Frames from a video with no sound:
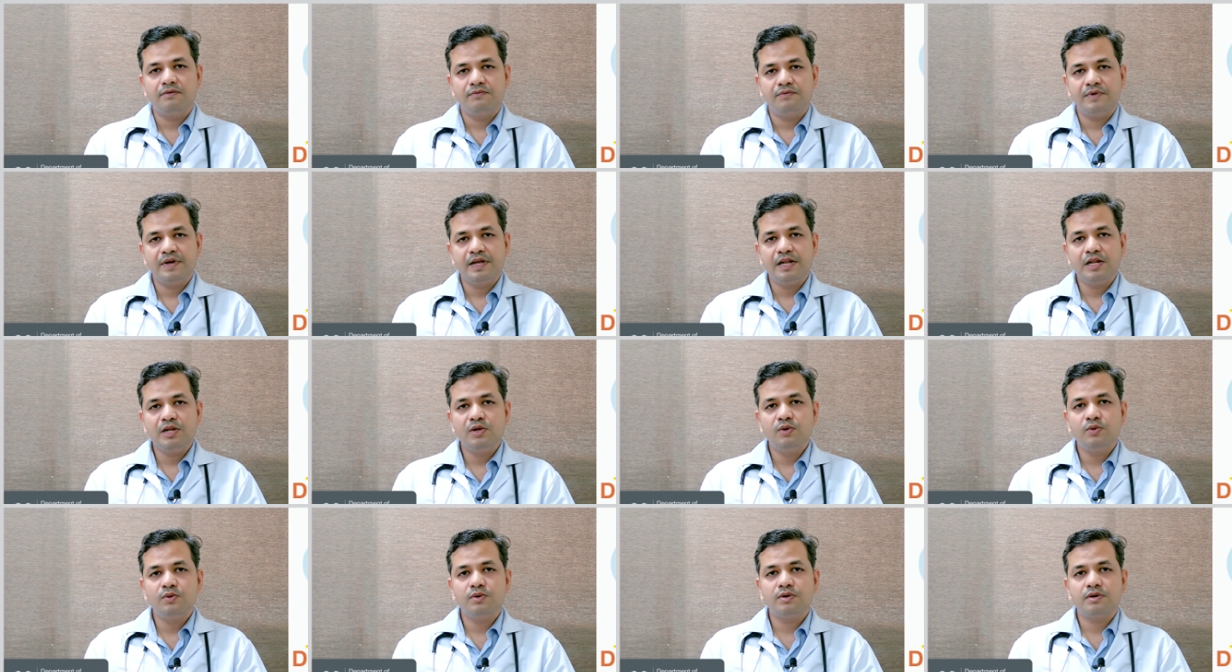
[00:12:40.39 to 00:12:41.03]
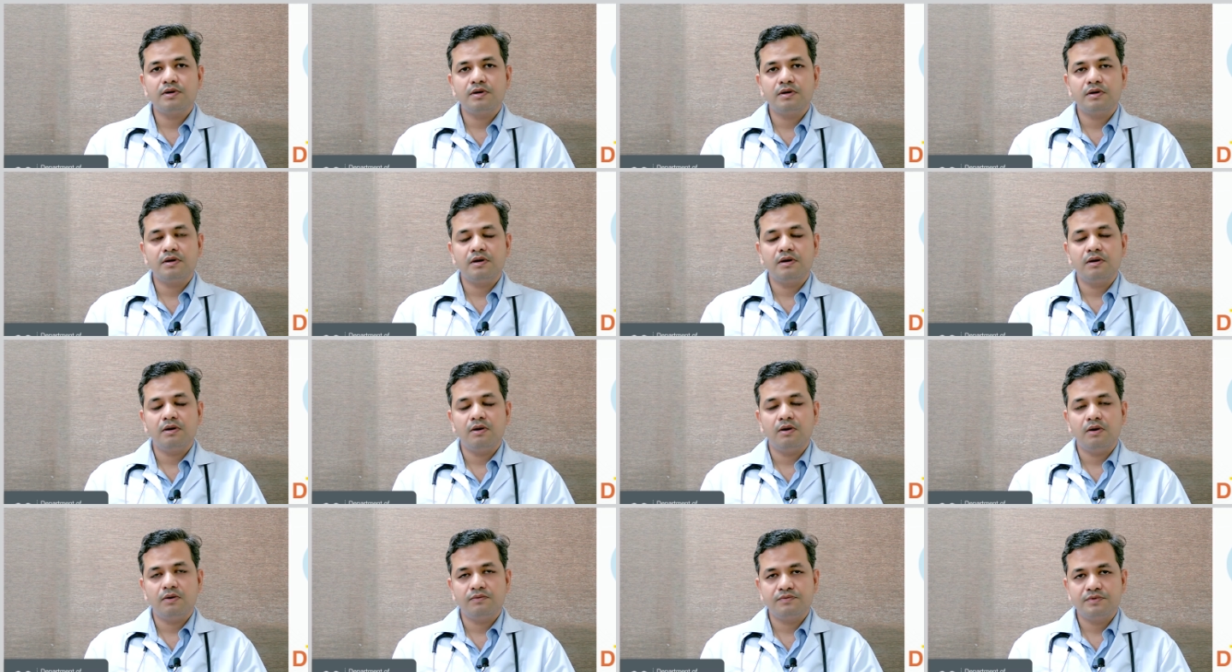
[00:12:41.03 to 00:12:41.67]
failure
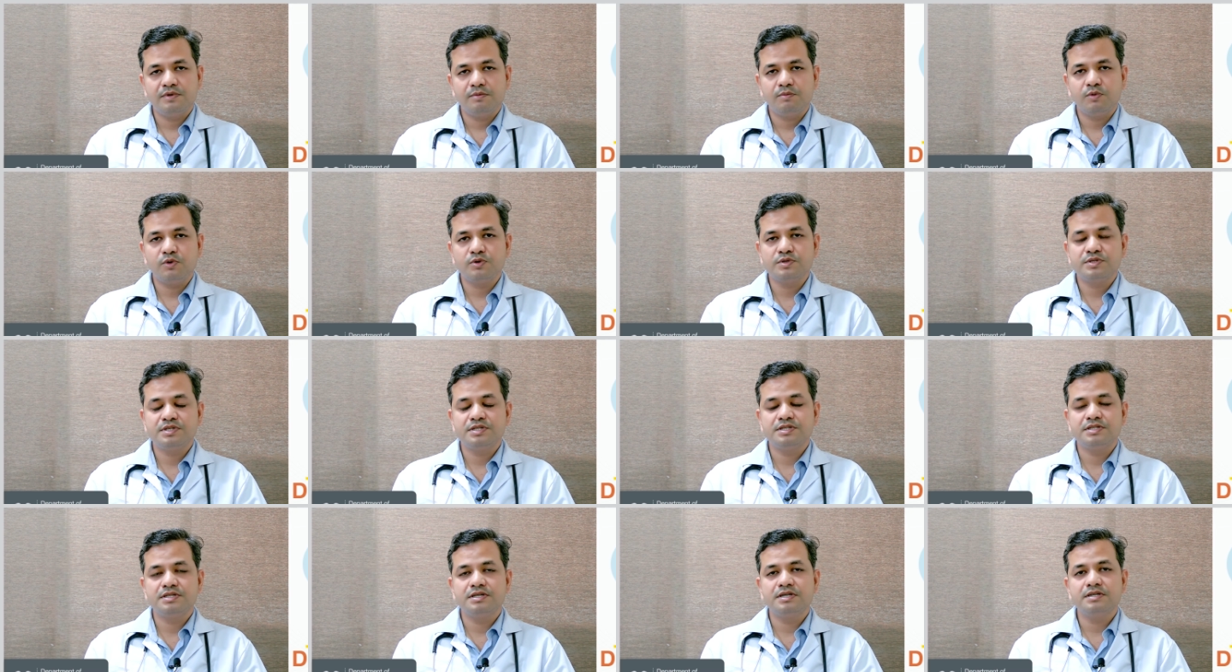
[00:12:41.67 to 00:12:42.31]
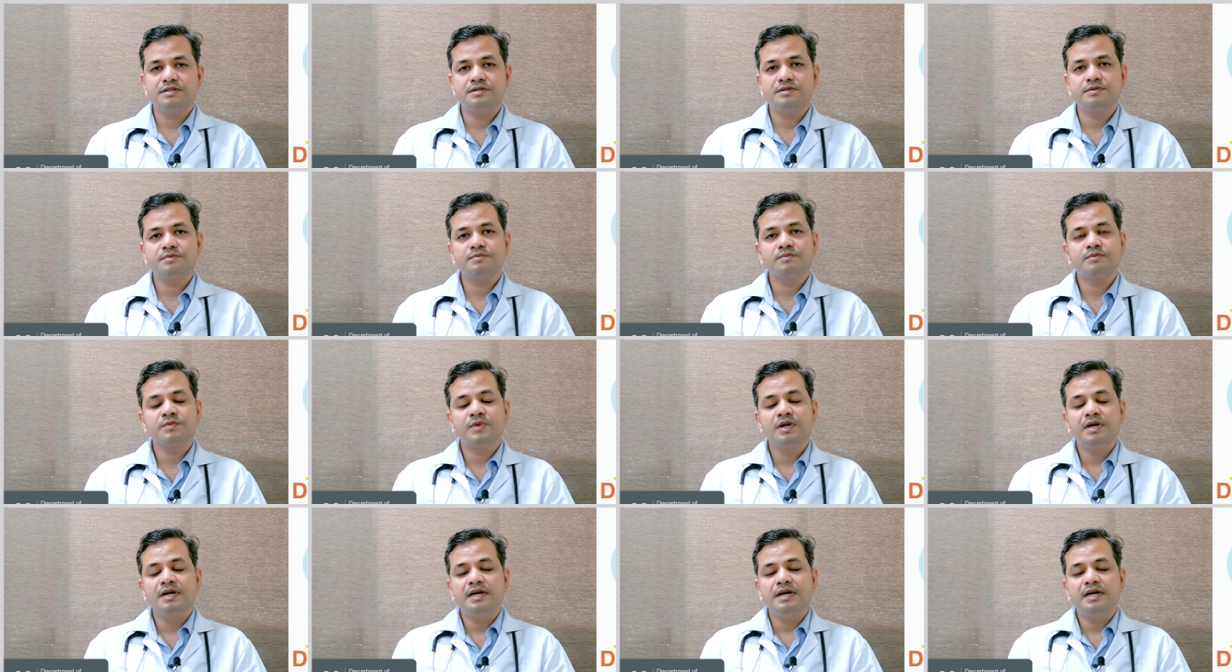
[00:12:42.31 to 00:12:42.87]
of the procedures.